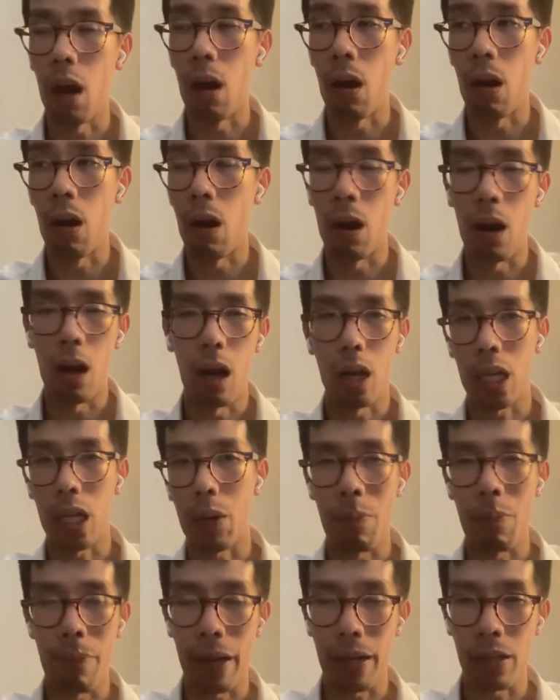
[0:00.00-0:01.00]
are
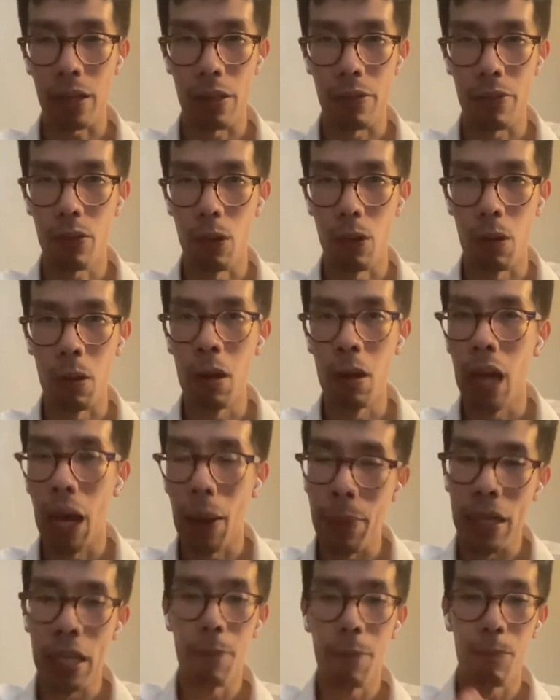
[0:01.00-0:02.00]
coming back to the fore?
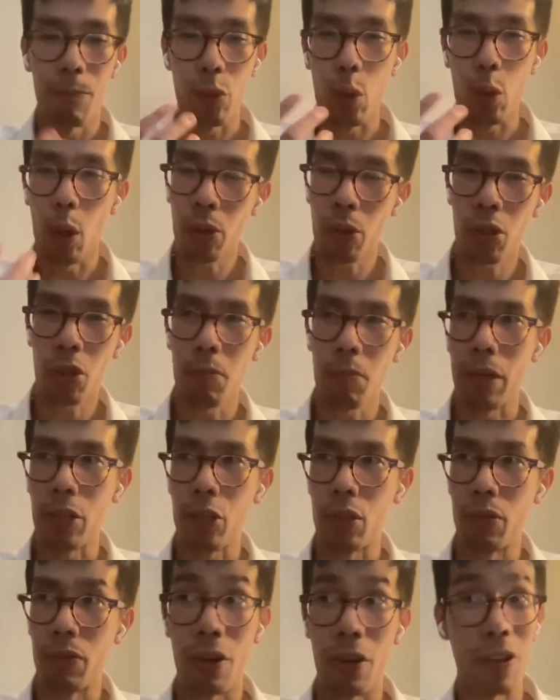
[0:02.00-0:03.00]
I mean, you also
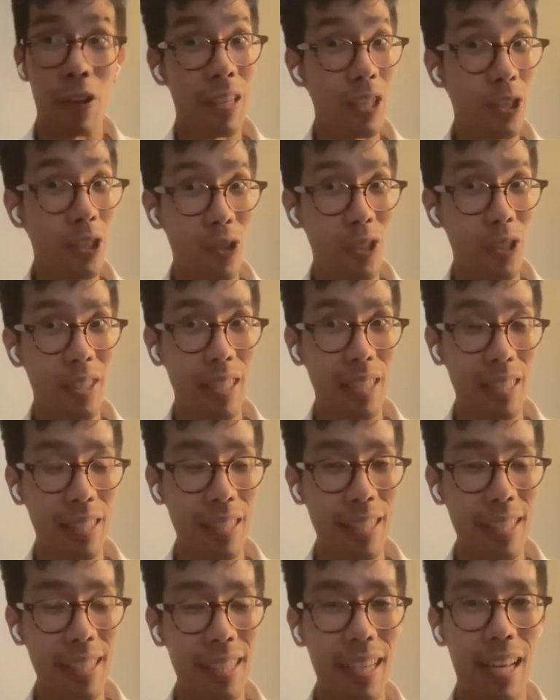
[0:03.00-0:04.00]
mentioned very
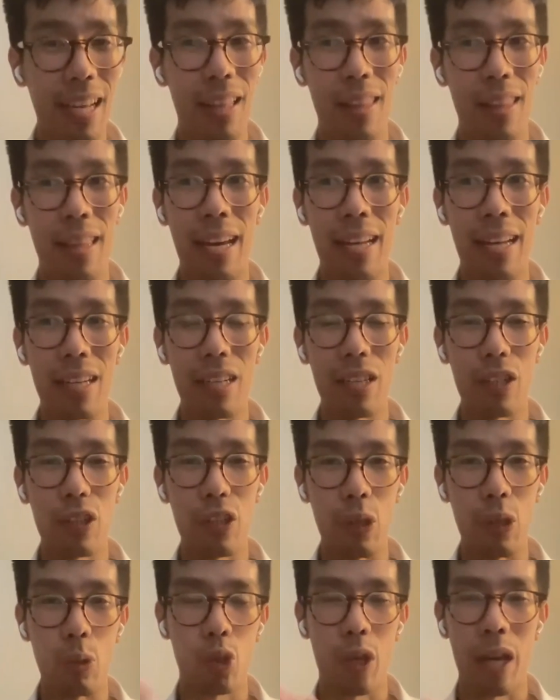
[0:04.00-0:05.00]
interestingly that,
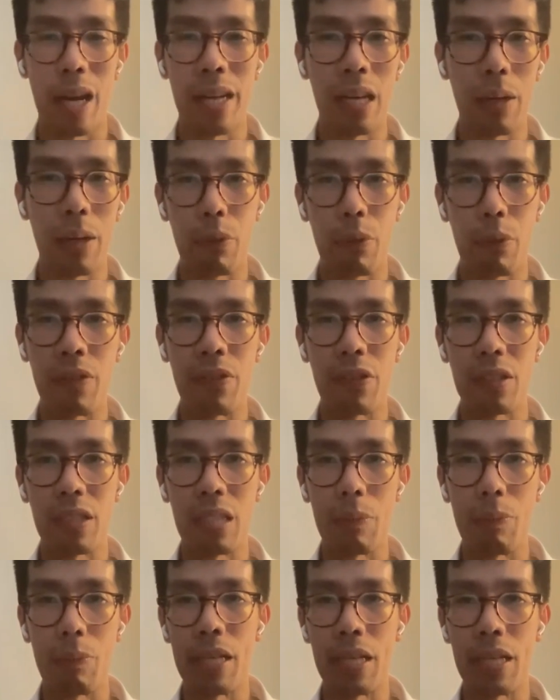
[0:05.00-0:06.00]
China
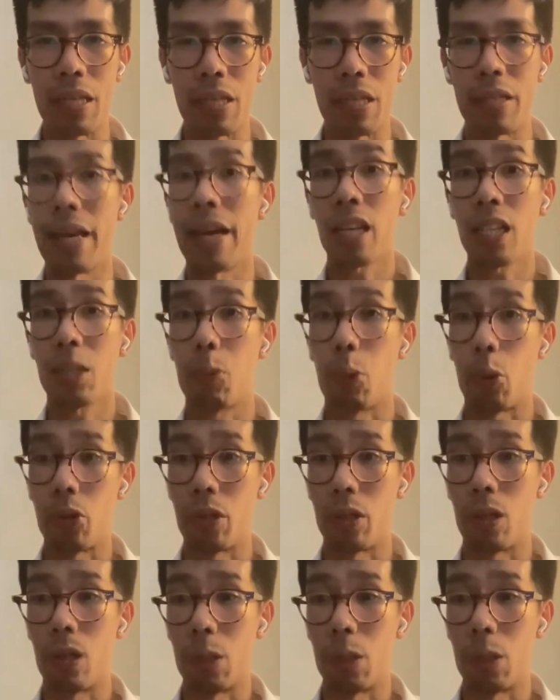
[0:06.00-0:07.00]
previously being this
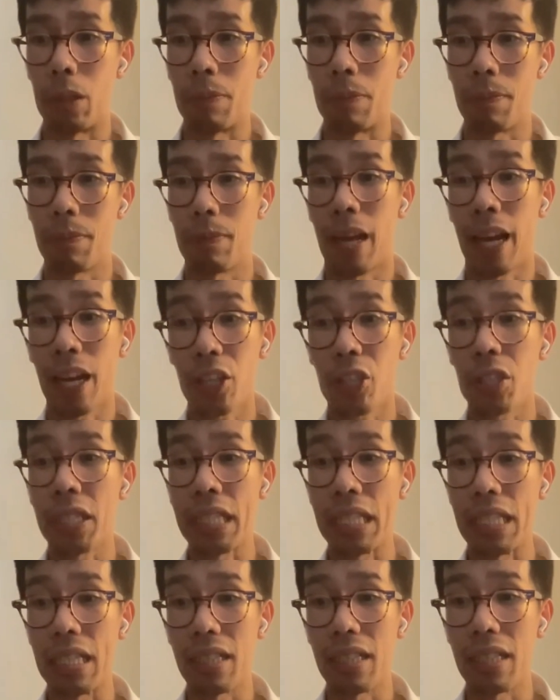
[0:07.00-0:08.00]
exports economy,
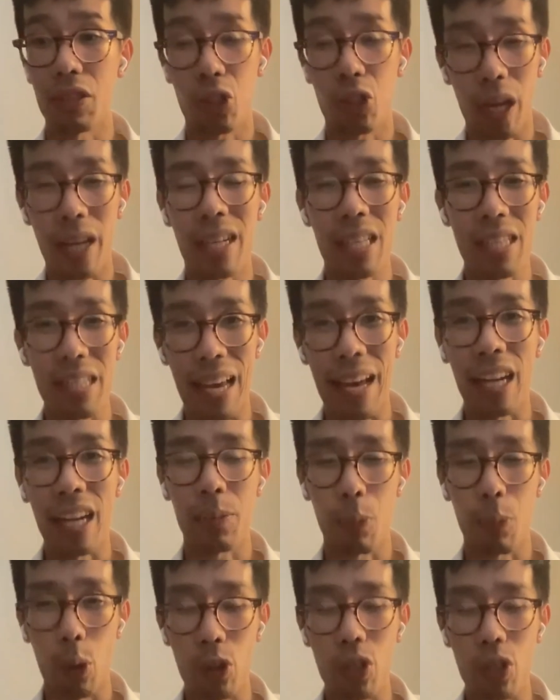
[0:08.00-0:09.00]
actually Chinese
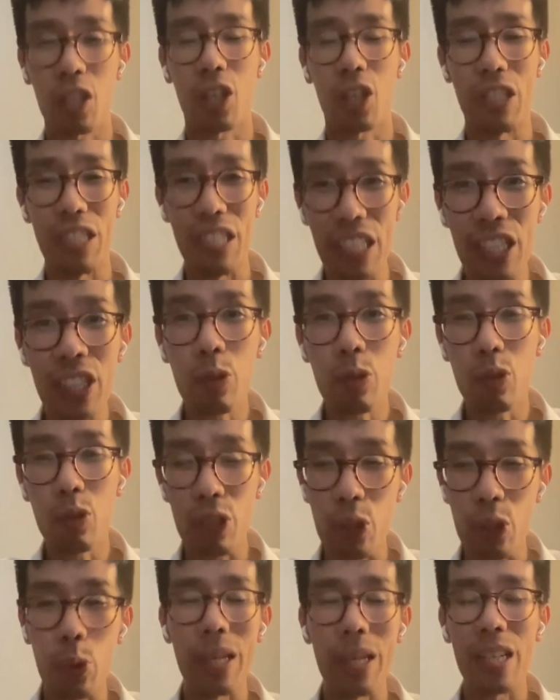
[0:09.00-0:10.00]
exports continue to
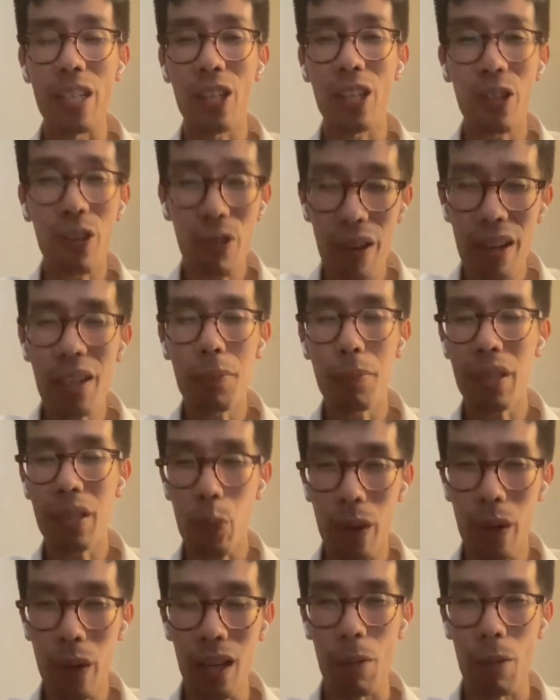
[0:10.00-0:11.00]
do incredibly
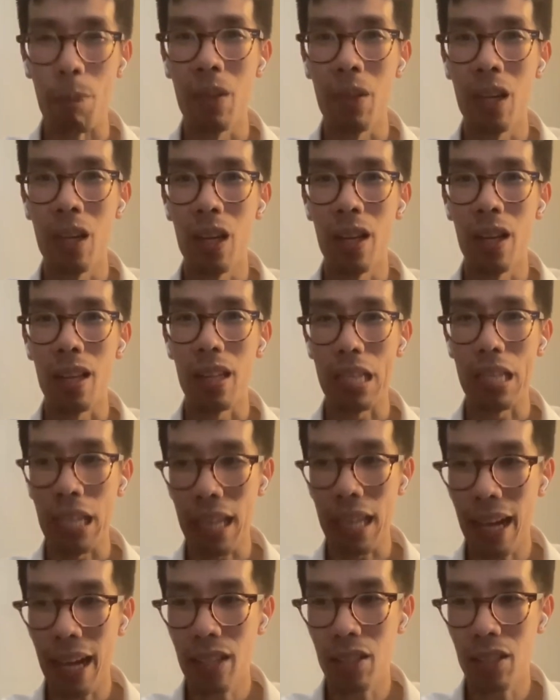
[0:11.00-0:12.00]
well. The
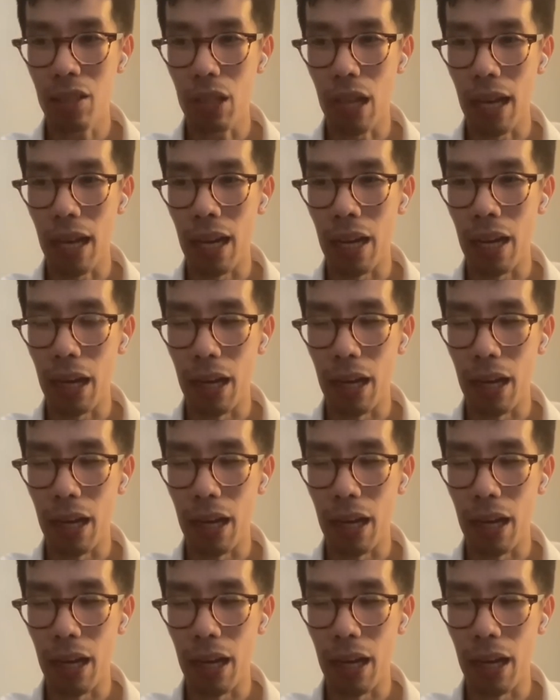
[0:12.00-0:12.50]
last